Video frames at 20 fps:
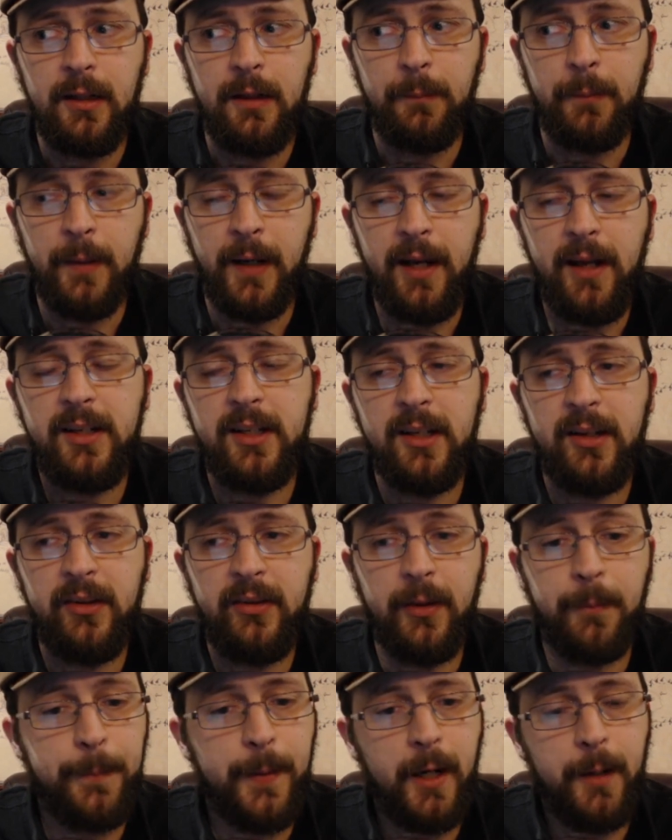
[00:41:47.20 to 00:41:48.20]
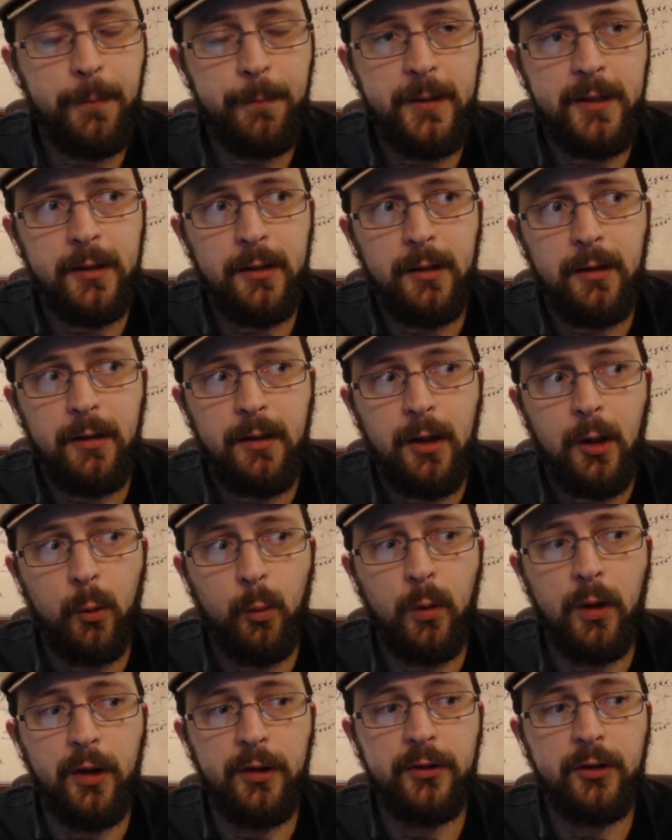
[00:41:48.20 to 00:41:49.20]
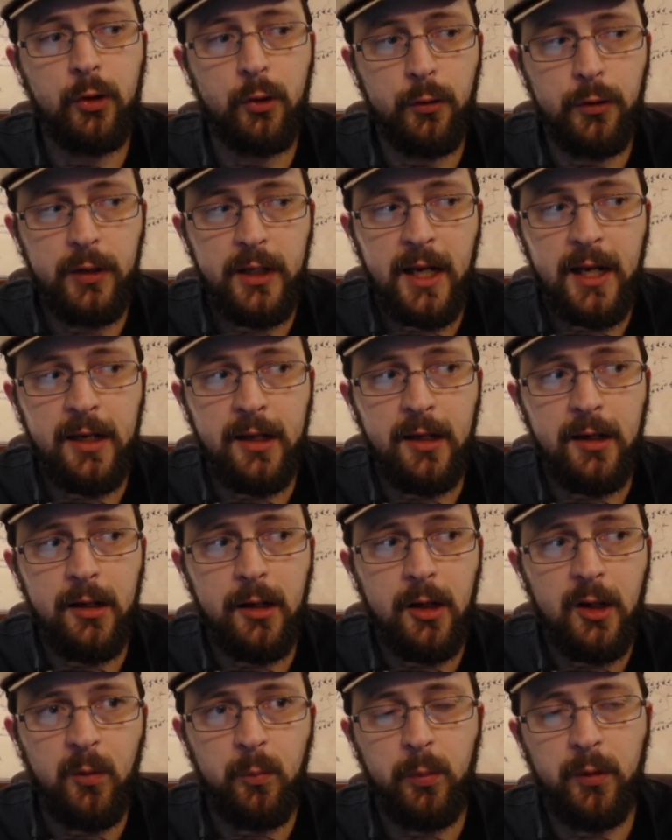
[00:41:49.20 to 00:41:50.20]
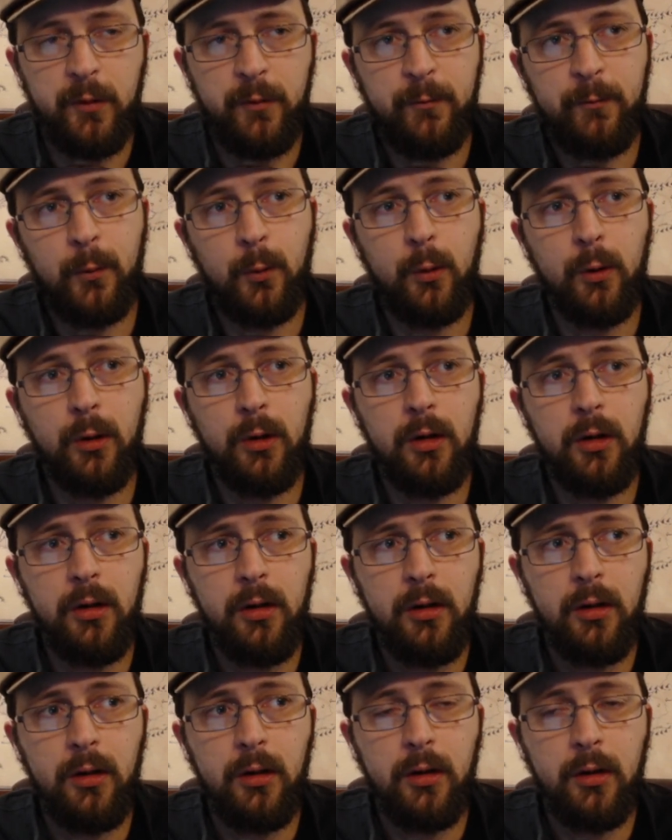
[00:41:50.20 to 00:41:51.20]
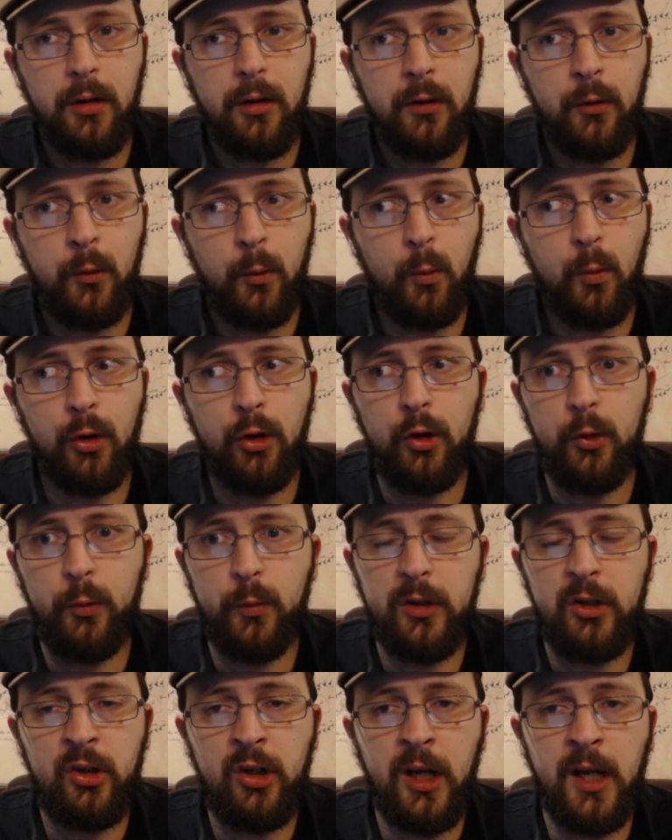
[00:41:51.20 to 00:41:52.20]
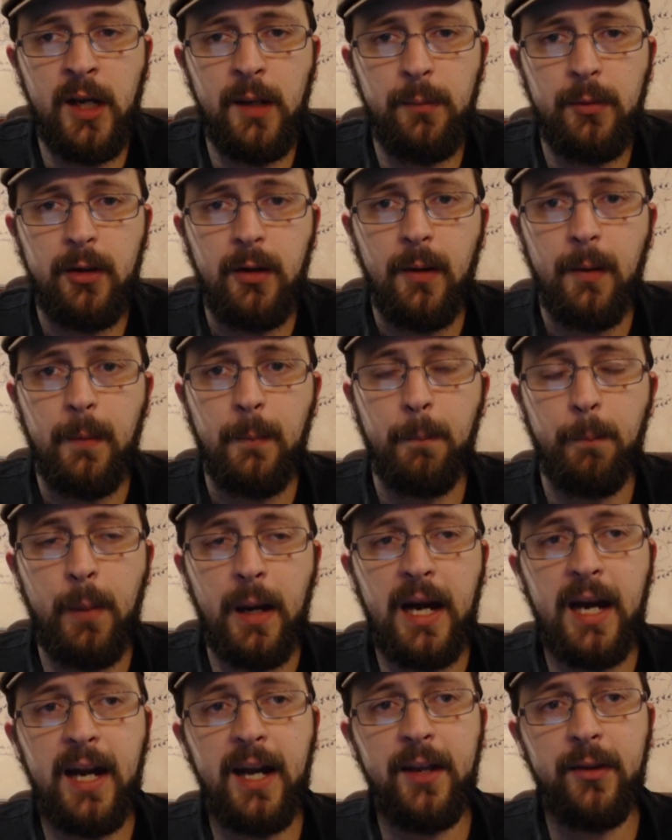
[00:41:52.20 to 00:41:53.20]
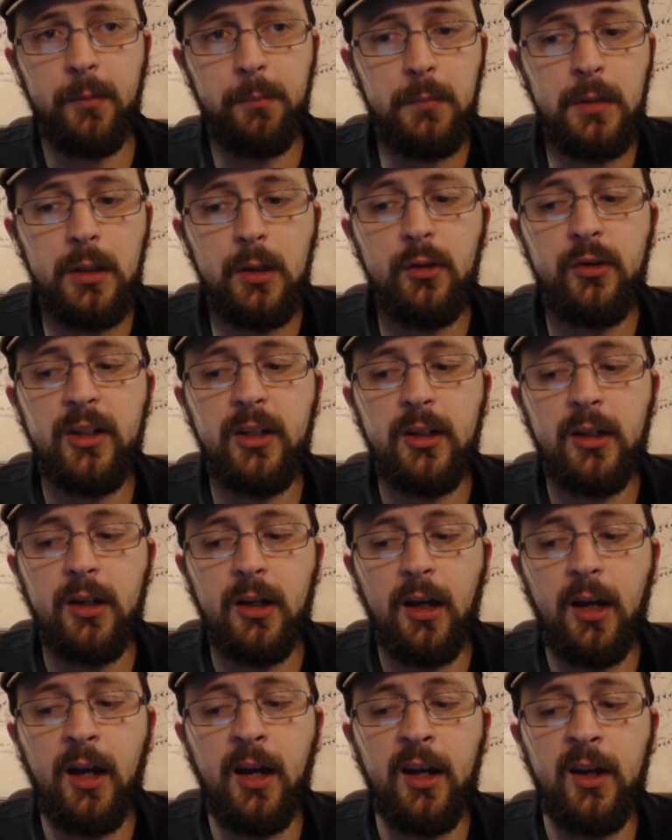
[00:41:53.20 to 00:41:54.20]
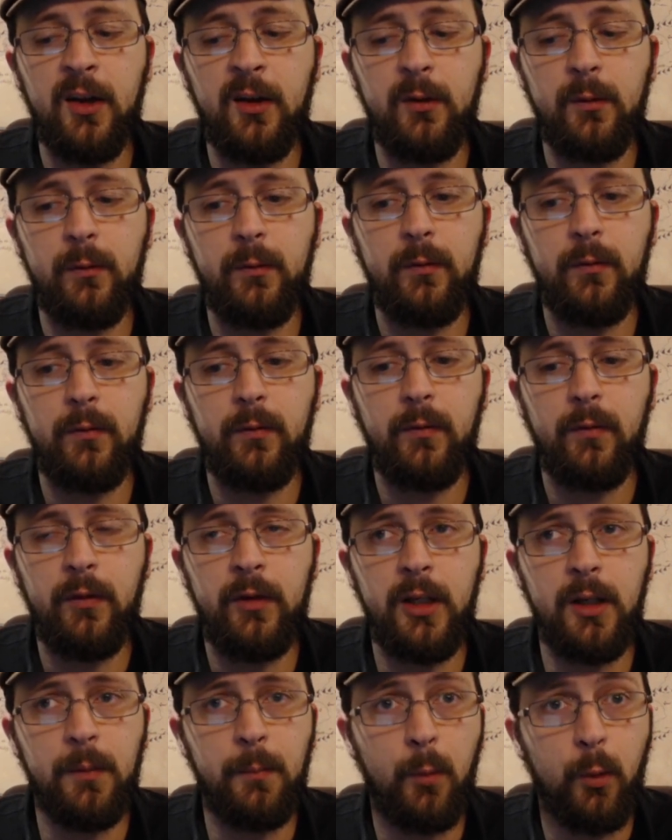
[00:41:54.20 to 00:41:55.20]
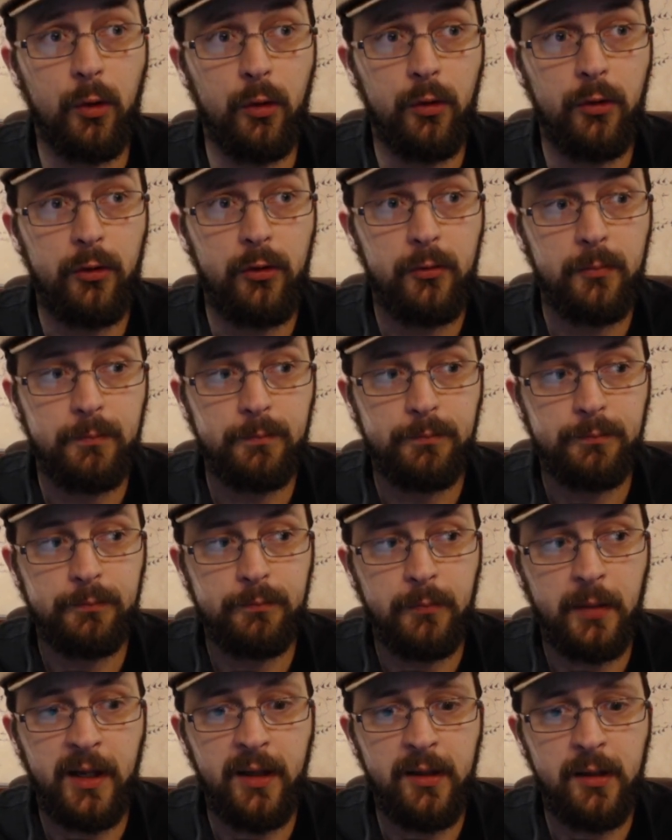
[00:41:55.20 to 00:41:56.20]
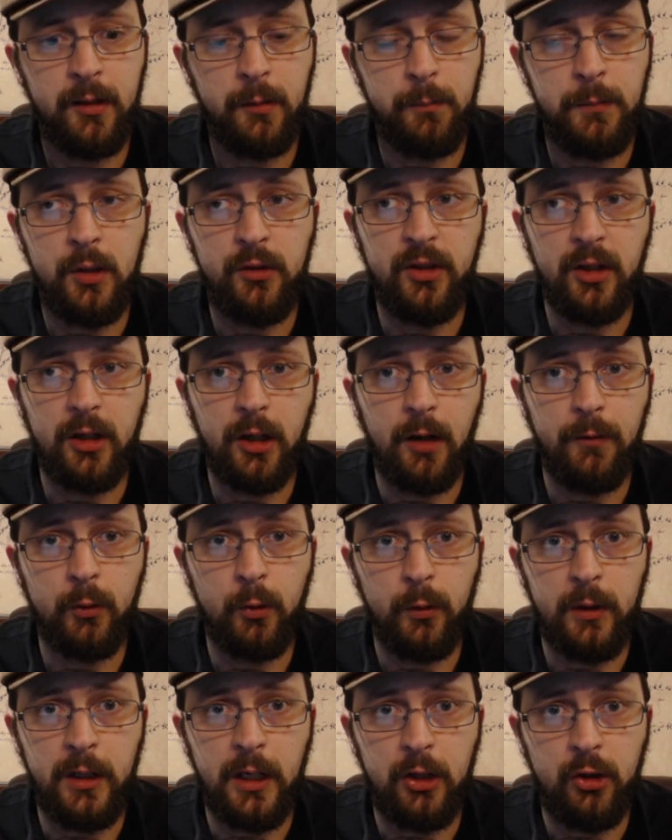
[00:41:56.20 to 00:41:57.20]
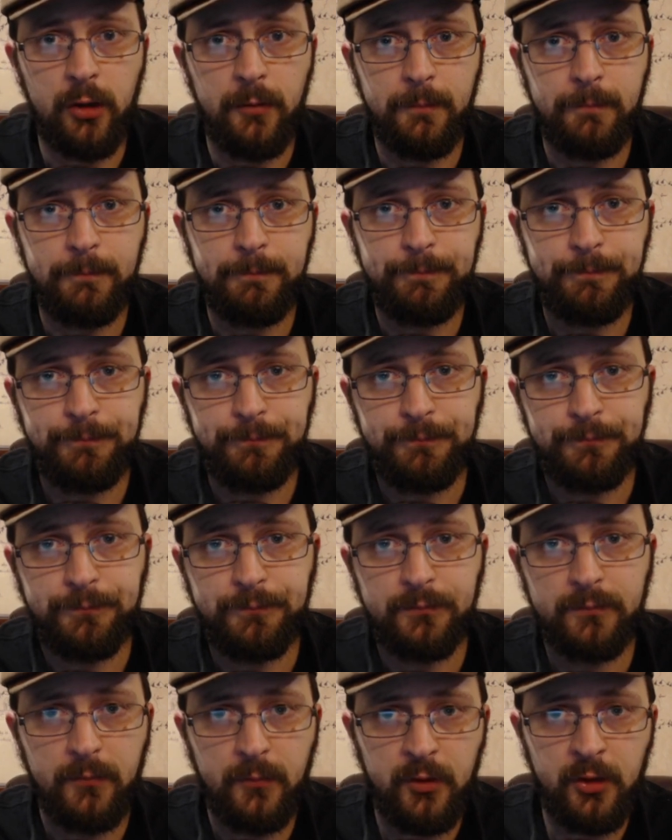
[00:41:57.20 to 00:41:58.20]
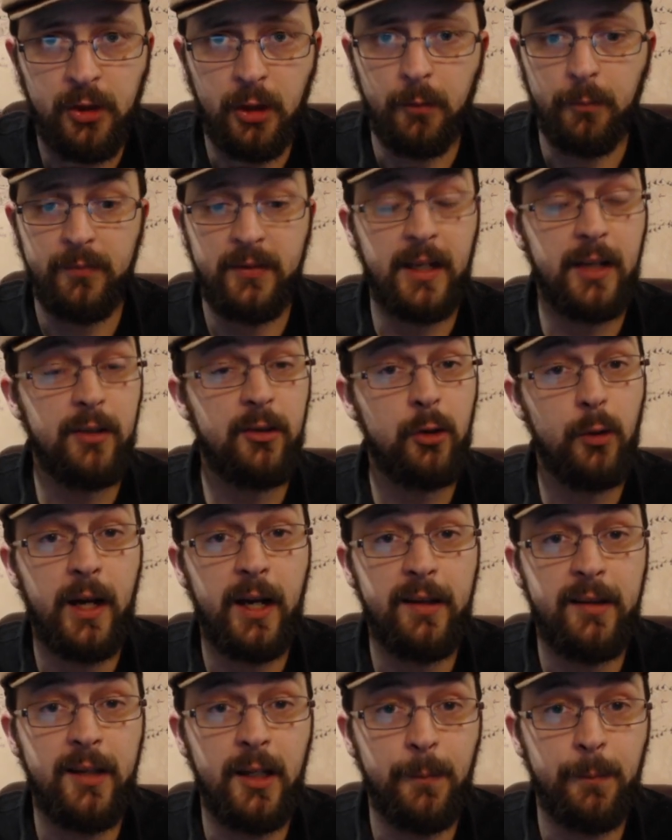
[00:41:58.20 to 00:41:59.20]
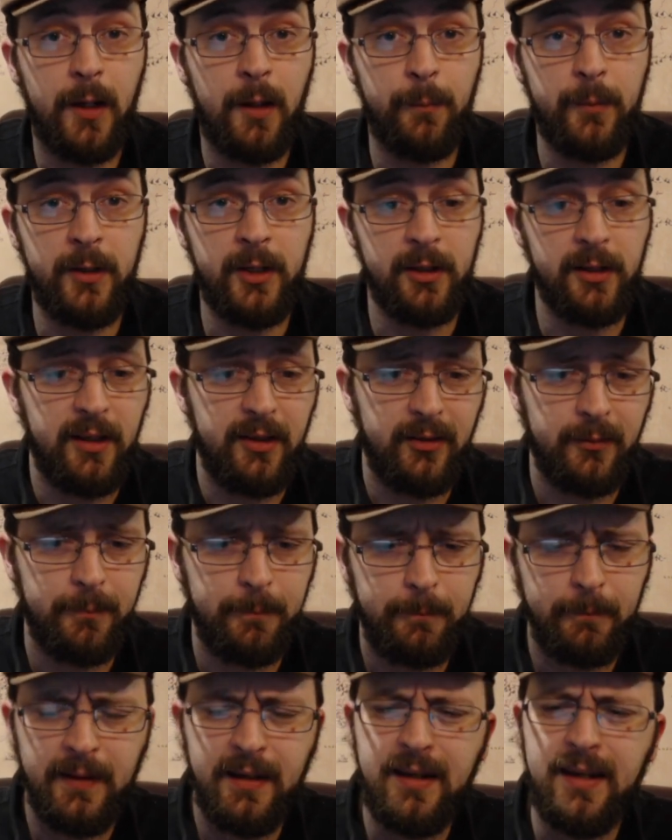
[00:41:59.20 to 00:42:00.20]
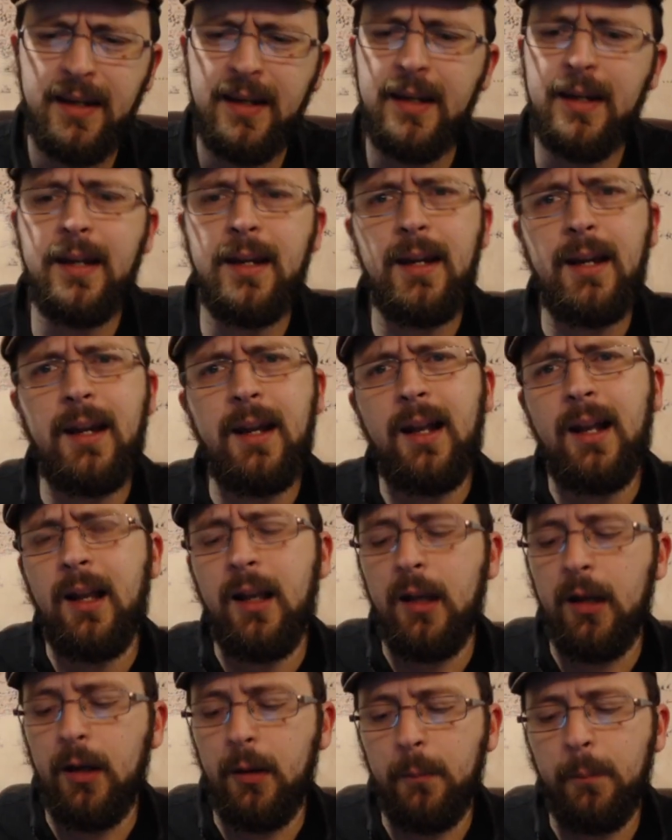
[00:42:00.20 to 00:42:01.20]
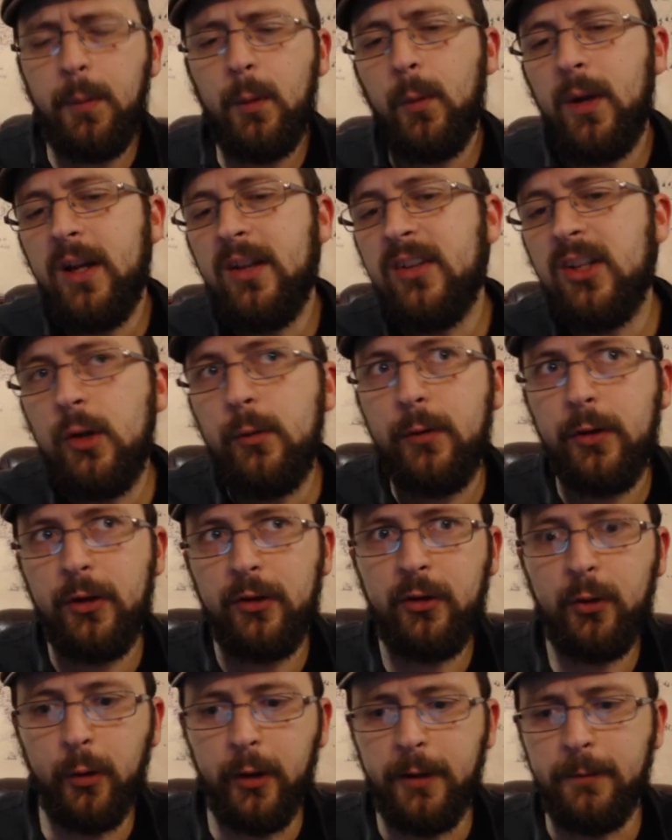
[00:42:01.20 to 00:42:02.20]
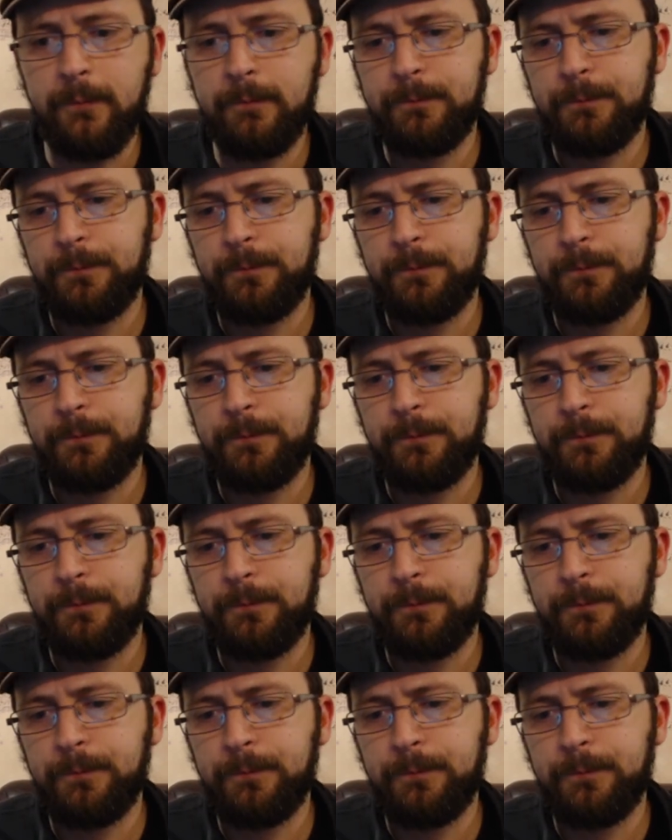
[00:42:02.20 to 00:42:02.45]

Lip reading: my idea is that Bombadil was created before the world was shaped by the music of the immortals, by the music of creation. So that's who I think Bombadil is. But what does he do for the story?